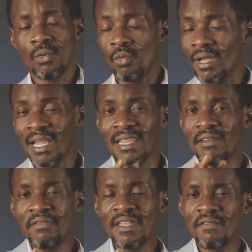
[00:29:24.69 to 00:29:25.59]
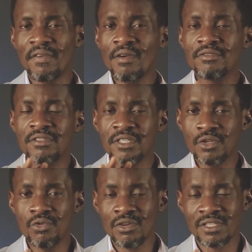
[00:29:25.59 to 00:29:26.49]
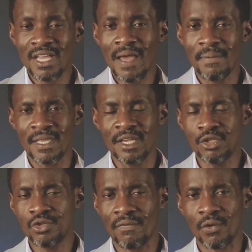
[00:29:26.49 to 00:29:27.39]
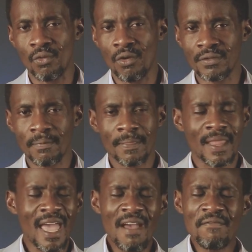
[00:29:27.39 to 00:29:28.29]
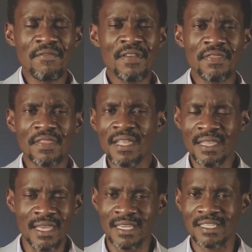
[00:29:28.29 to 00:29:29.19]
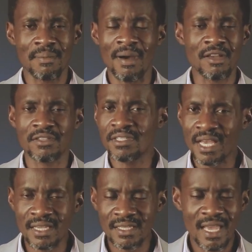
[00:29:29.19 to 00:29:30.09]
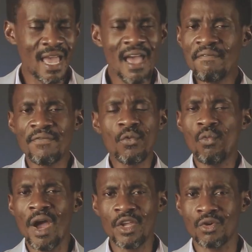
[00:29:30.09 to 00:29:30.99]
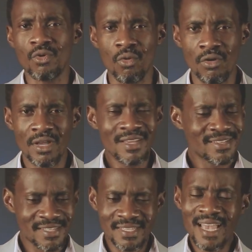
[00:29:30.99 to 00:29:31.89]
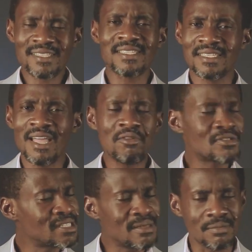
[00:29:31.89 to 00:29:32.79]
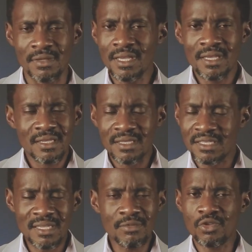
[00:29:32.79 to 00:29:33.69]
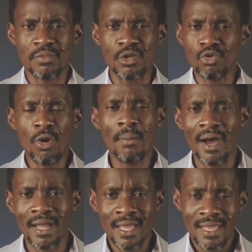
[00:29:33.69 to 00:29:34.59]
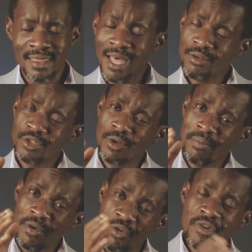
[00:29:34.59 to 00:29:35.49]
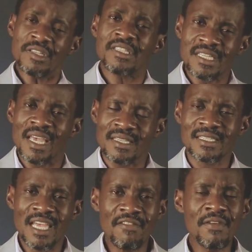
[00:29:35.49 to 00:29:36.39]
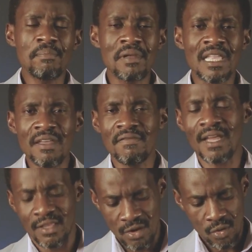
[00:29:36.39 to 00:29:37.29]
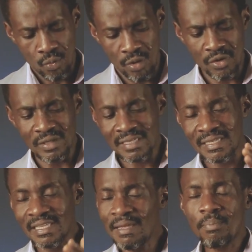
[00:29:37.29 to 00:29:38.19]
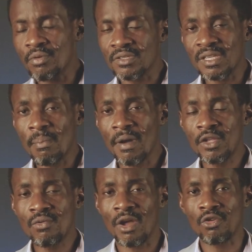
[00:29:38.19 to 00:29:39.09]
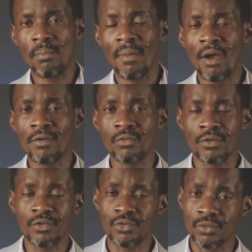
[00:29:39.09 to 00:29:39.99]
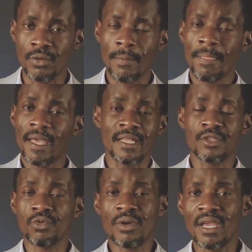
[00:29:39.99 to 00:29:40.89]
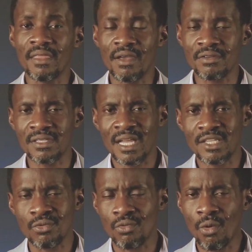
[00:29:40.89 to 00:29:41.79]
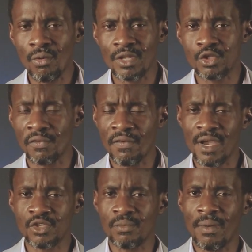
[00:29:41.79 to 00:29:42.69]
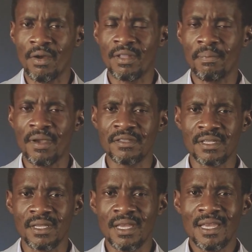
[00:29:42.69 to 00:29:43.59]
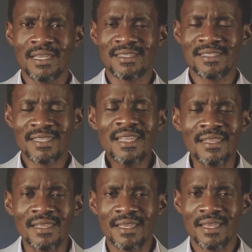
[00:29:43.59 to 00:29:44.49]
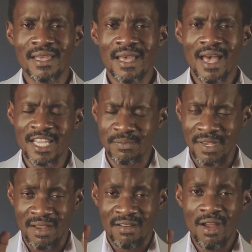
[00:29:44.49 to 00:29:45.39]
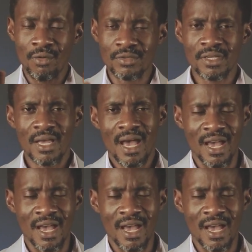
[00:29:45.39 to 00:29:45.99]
We are living a very serious time in the history of the world. Everything is about sex. Everywhere you go, sex is now seen to be normal. Now, some Christians even believe that when you sleep with somebody you are not married to, it is okay. There is nothing wrong with it, so far as you marry the person. Sin has been crowned.